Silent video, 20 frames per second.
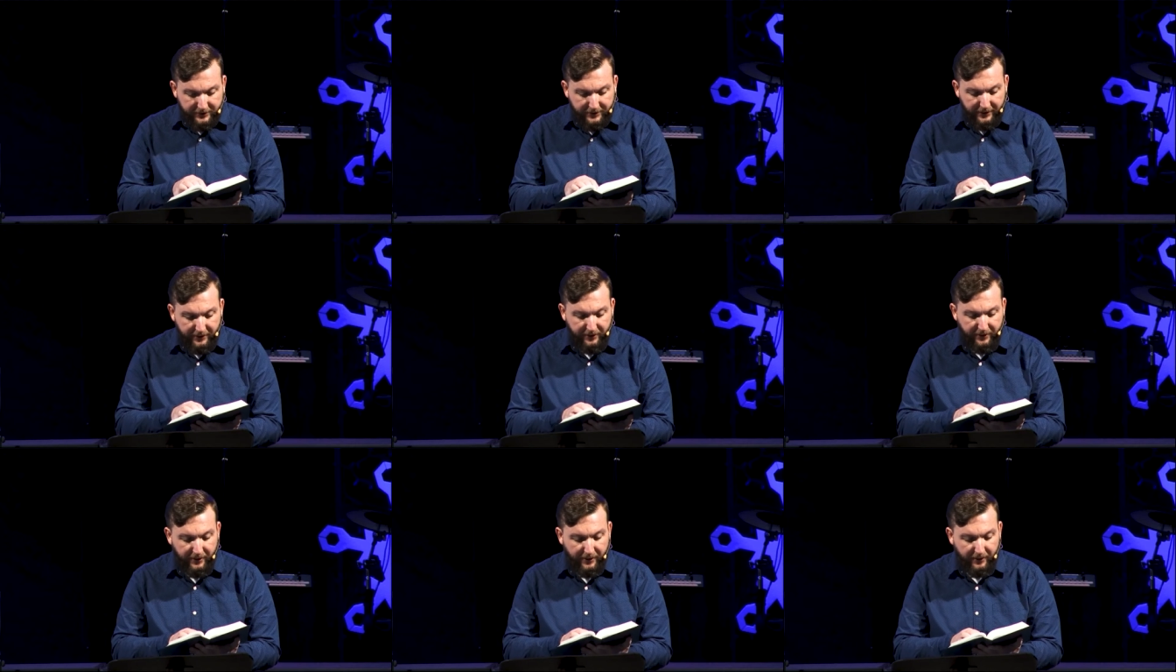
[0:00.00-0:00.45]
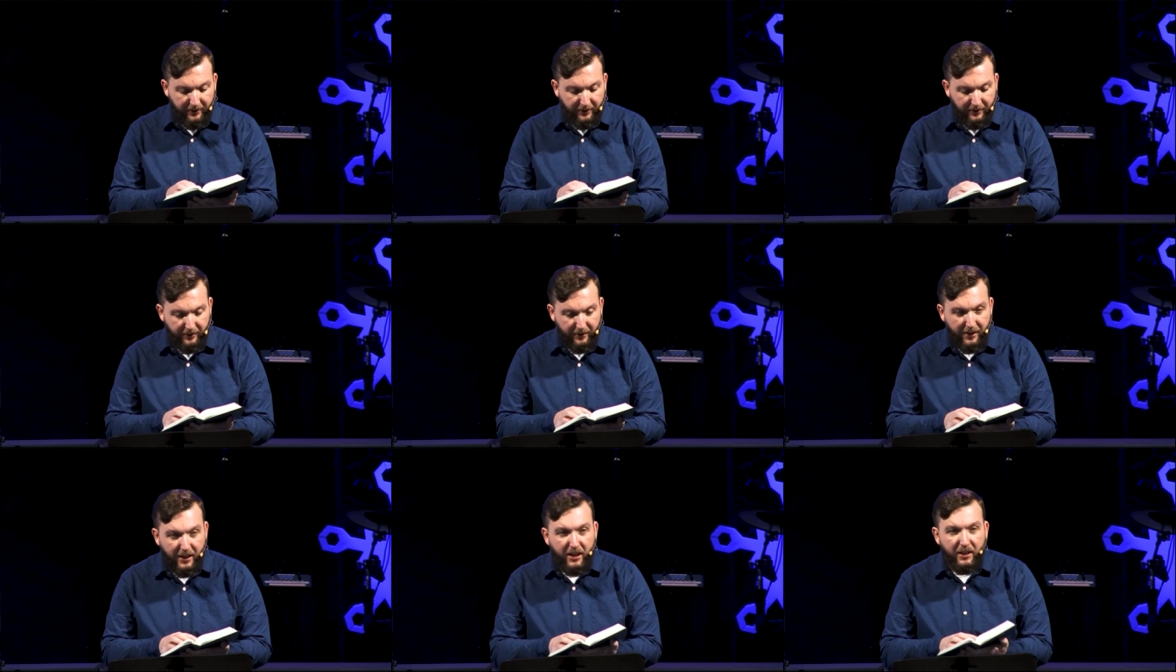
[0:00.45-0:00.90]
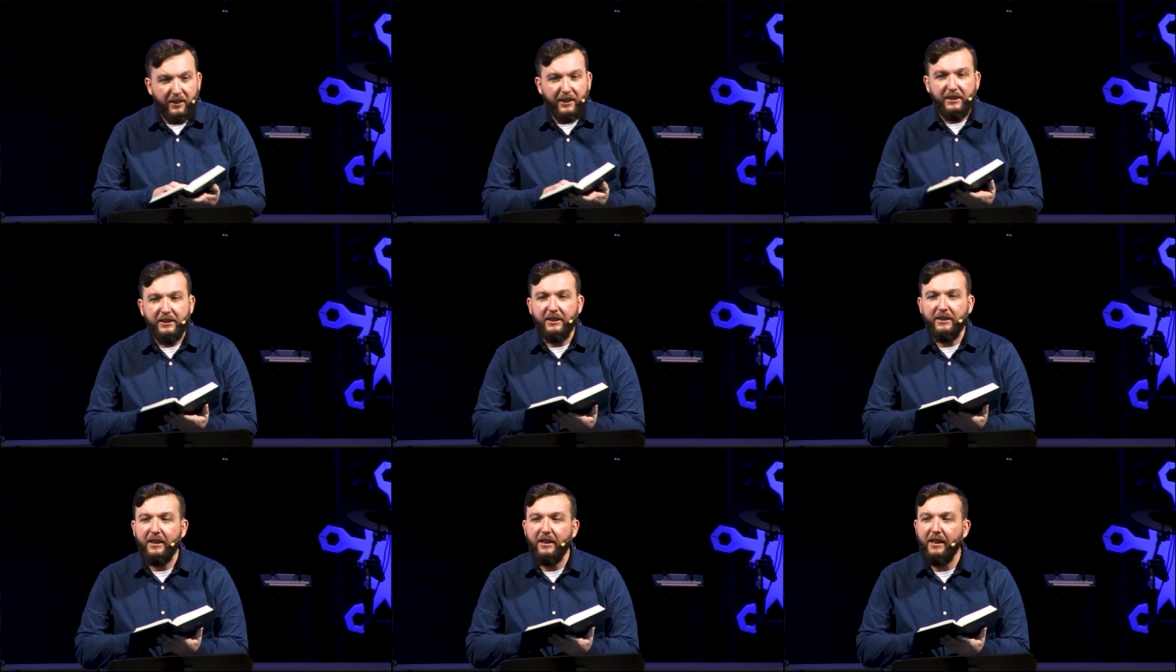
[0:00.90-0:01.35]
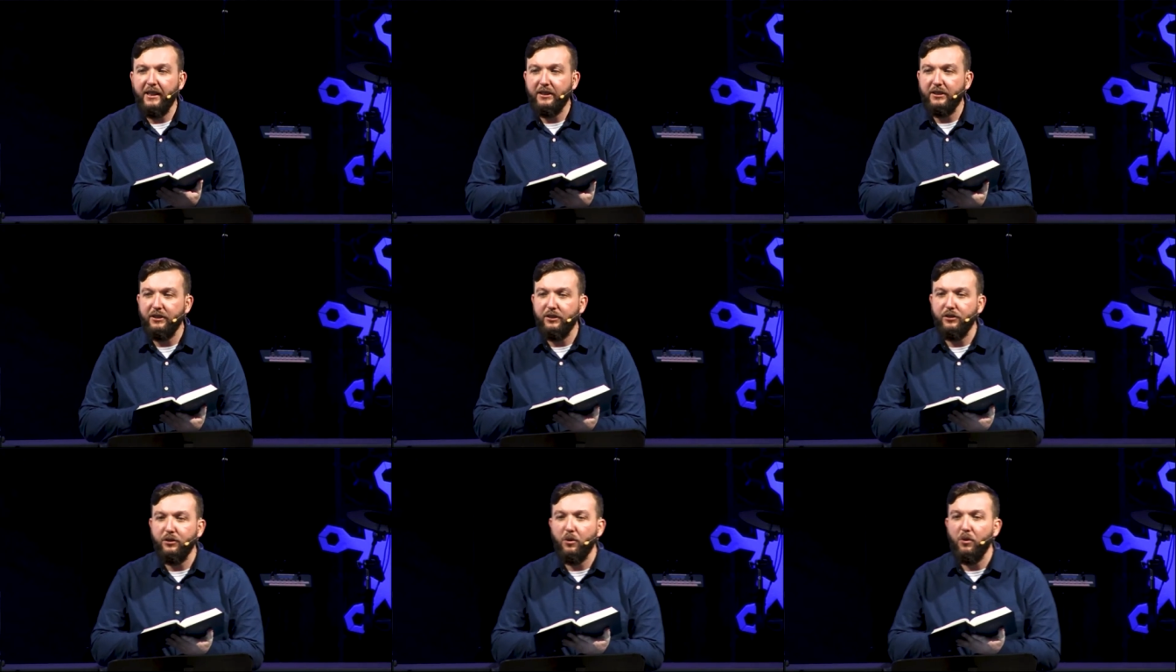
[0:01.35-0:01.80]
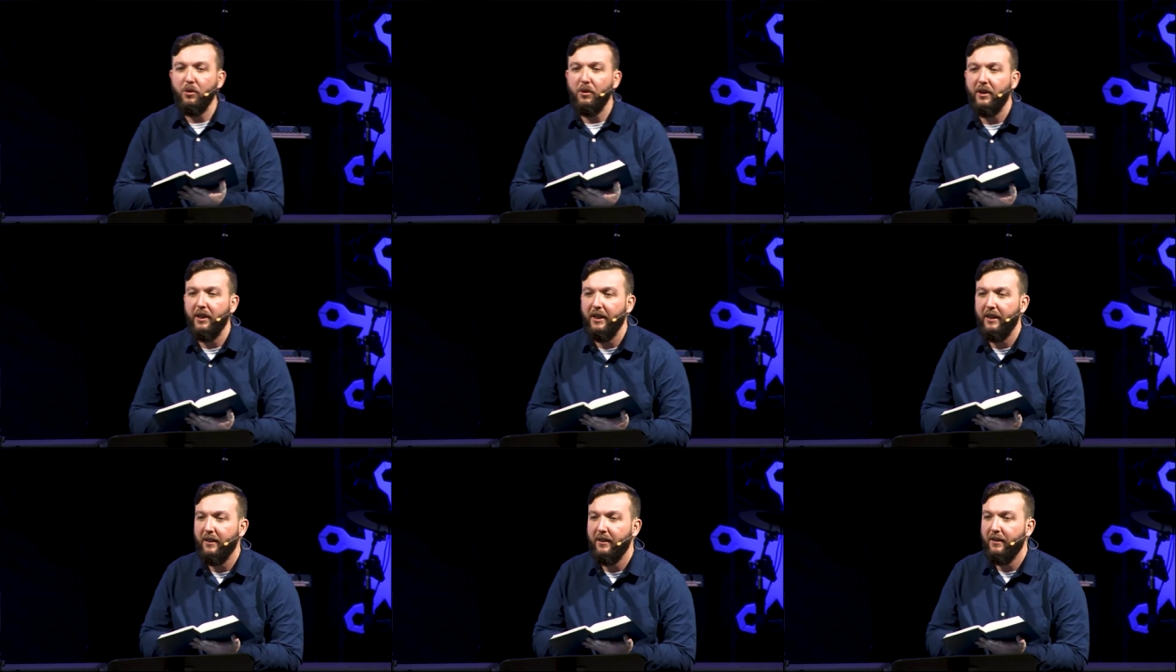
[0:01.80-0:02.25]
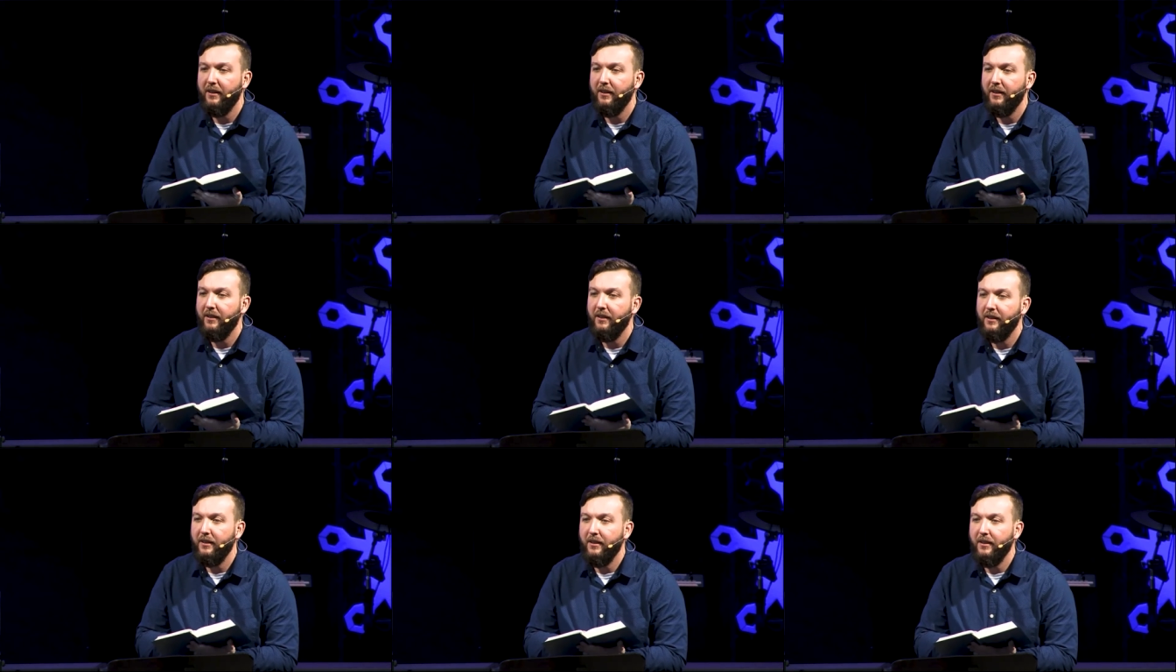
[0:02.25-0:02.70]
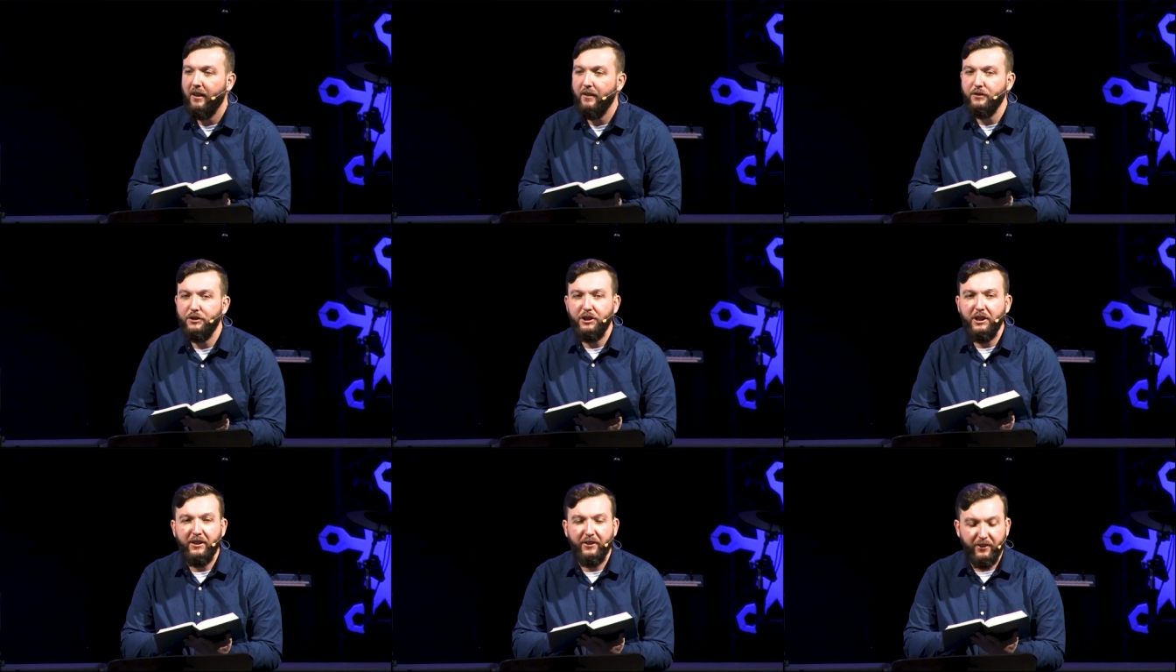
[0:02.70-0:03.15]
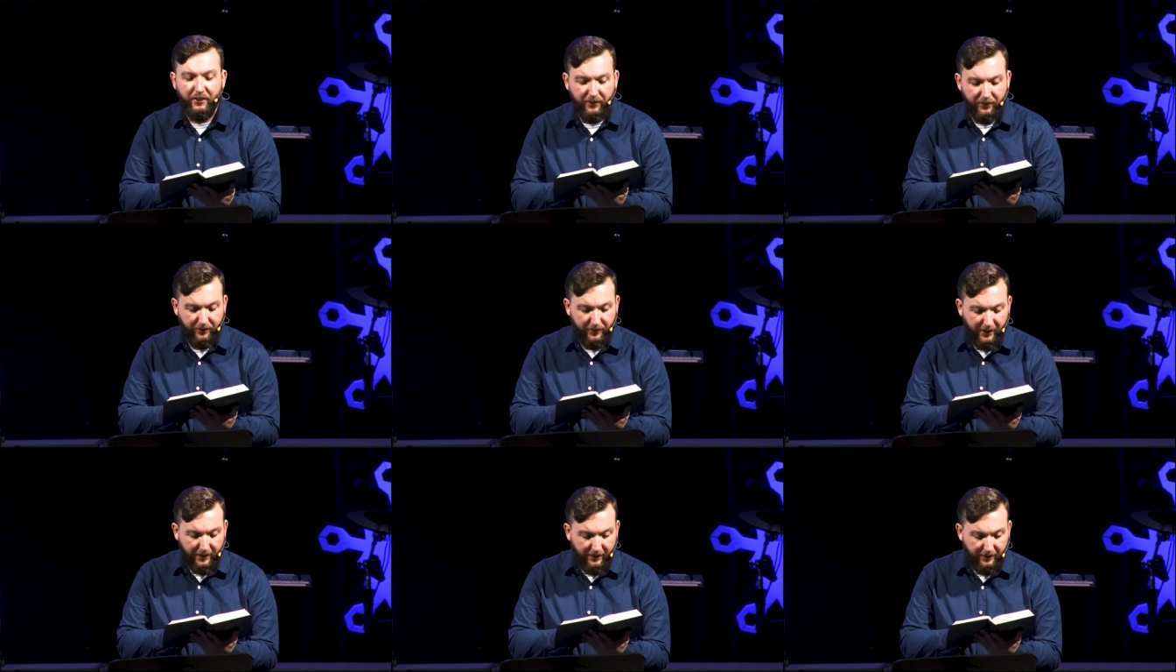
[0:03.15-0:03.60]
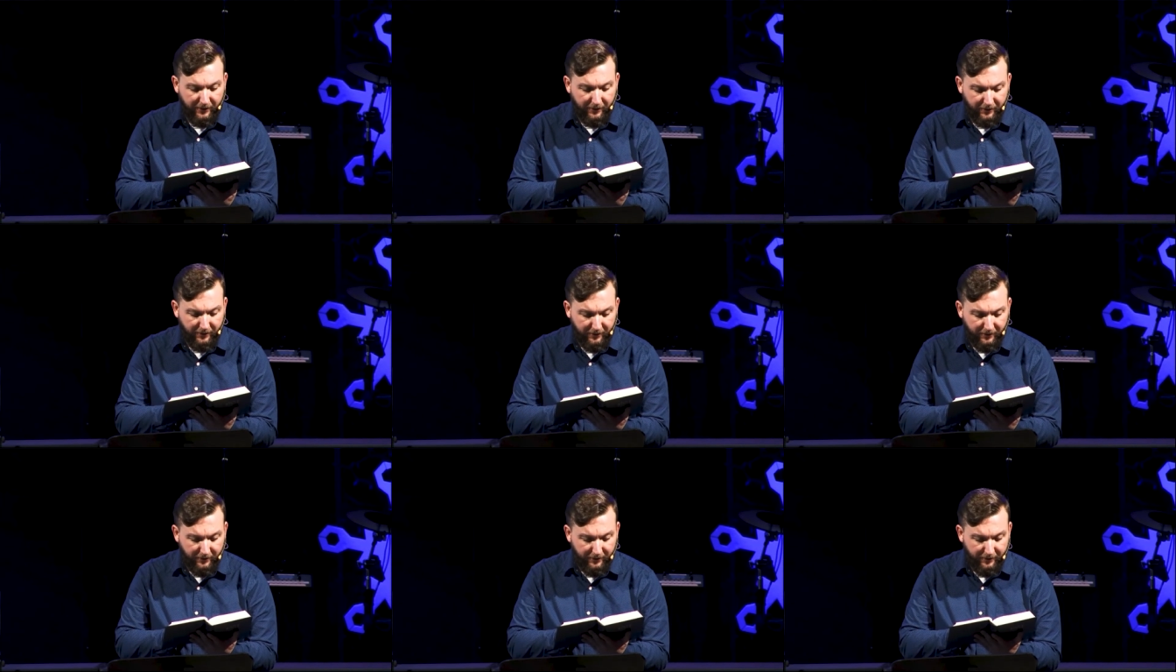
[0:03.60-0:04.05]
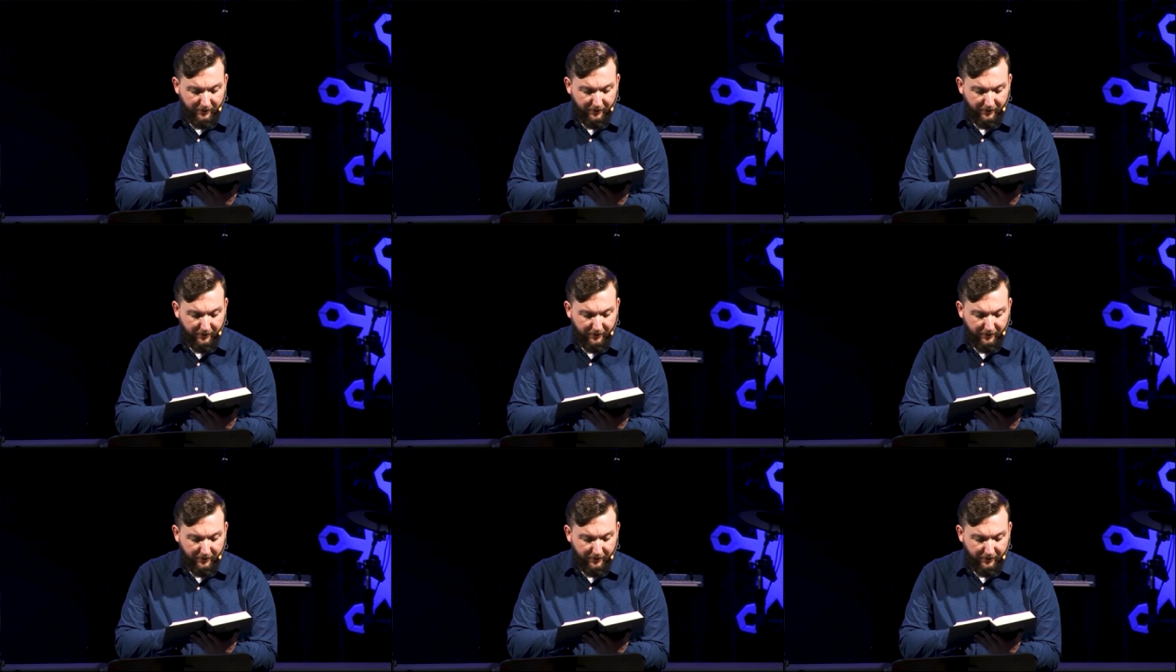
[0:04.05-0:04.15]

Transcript: 16. Listen to this story of Jesus a second. It